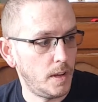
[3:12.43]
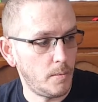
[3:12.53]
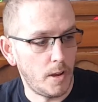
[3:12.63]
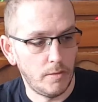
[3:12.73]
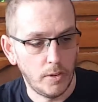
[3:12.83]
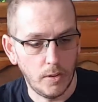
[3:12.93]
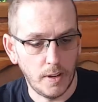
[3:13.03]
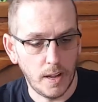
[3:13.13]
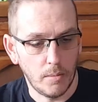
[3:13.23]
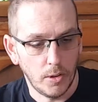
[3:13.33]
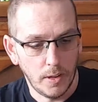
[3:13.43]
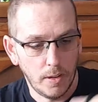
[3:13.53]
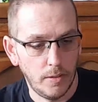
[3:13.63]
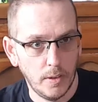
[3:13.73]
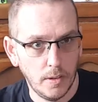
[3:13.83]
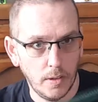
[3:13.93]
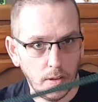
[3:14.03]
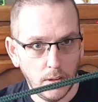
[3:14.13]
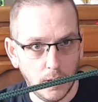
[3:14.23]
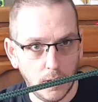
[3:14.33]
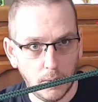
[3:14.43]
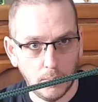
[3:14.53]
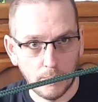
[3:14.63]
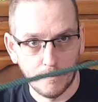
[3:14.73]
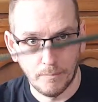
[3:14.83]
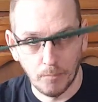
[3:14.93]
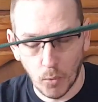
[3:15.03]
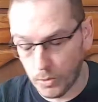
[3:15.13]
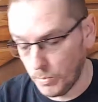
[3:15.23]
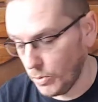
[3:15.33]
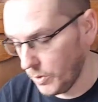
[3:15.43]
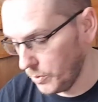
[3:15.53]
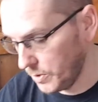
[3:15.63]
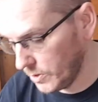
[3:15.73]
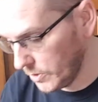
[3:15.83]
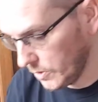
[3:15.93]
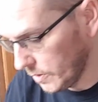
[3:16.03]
out of a hoodie, I believe. Multiple uses